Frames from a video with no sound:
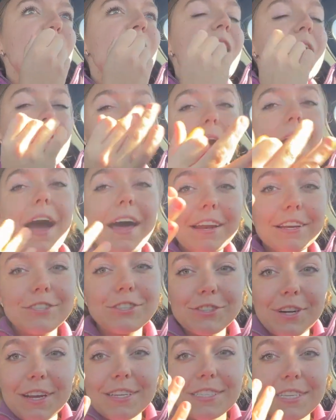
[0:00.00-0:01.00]
kind of
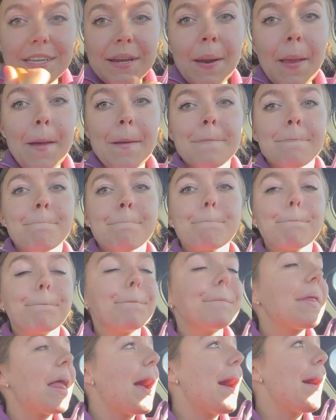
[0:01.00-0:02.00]
stressing.
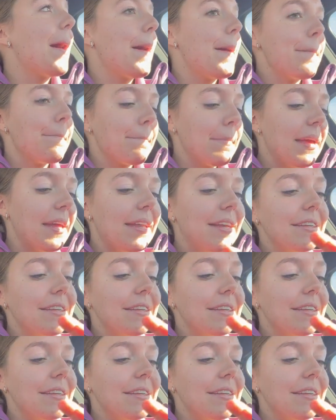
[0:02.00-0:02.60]
It